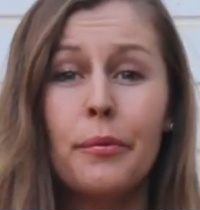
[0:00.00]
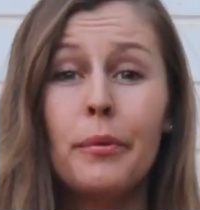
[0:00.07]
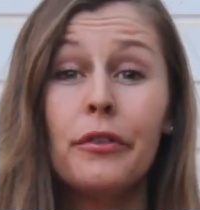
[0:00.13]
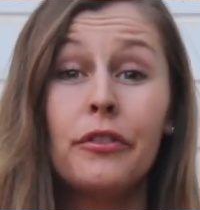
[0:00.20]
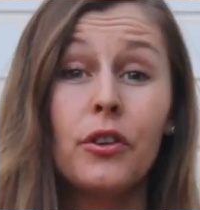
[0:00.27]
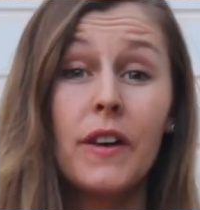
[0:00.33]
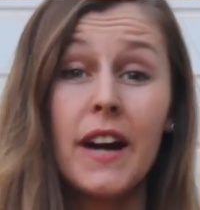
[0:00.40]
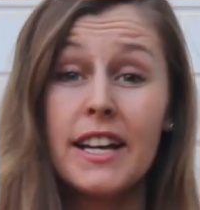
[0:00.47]

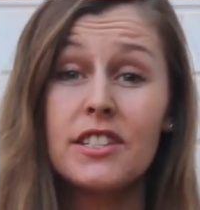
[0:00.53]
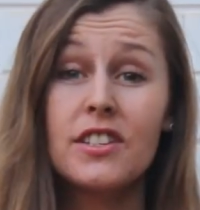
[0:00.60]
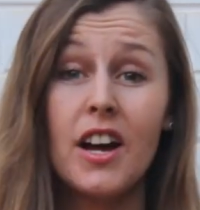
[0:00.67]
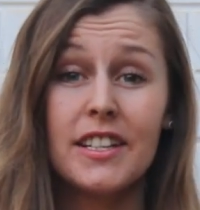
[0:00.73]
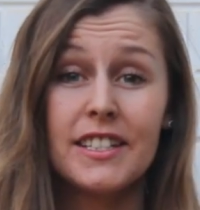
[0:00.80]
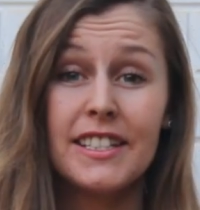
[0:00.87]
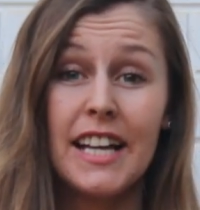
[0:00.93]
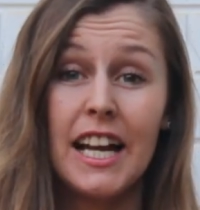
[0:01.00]
Before I
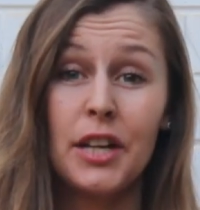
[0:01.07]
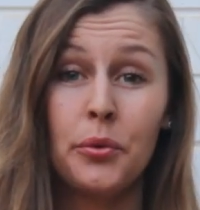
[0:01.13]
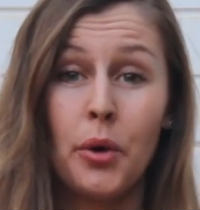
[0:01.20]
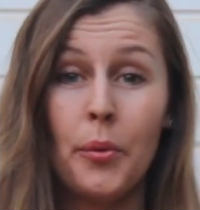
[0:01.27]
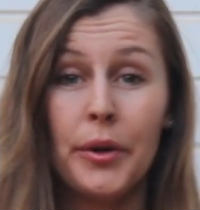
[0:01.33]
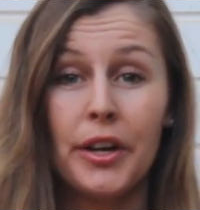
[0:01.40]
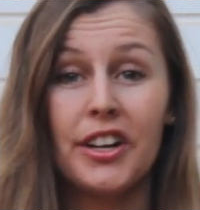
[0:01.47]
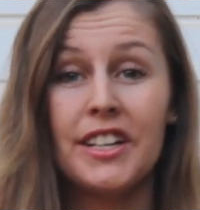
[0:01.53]
start to tell you
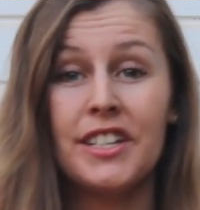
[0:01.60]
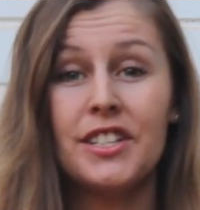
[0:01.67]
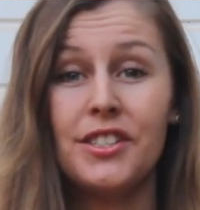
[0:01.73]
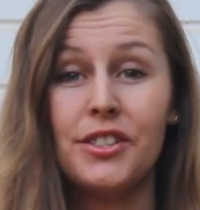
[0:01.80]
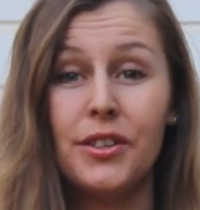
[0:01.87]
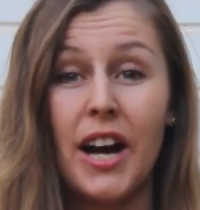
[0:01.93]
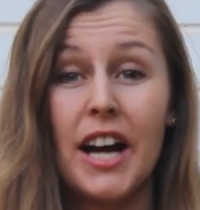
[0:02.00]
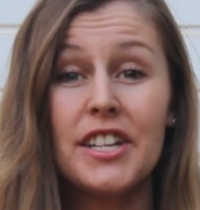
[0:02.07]
what we're going to
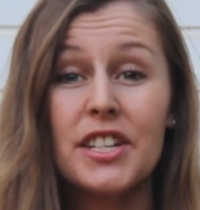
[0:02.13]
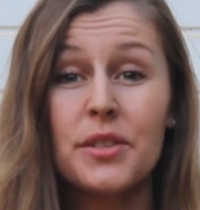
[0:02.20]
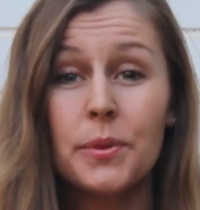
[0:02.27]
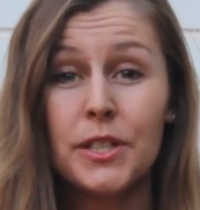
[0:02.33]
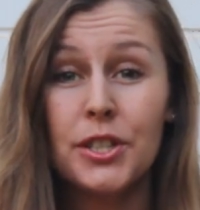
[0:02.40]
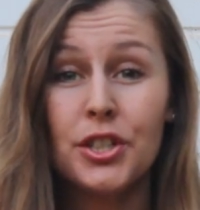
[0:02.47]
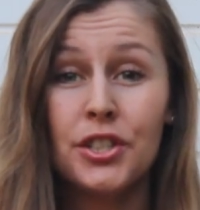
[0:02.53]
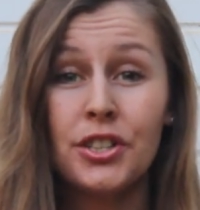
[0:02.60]
do, I just
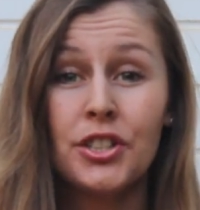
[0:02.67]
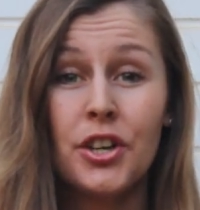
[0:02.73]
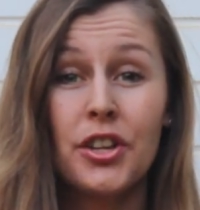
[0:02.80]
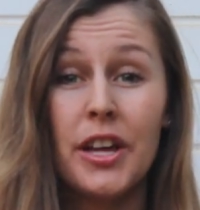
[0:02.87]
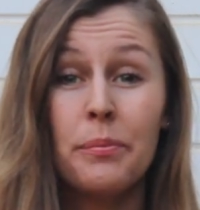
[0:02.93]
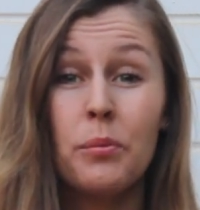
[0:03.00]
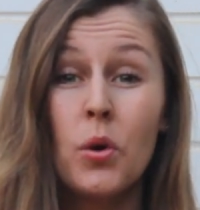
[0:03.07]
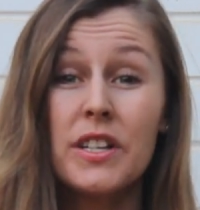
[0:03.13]
want you to know
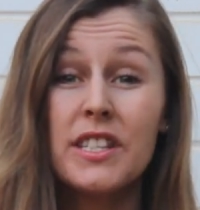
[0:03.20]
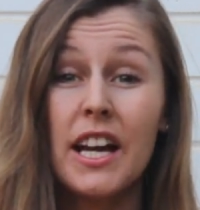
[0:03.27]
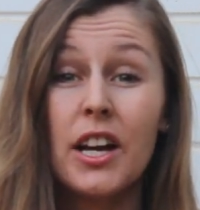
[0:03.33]
that boys, I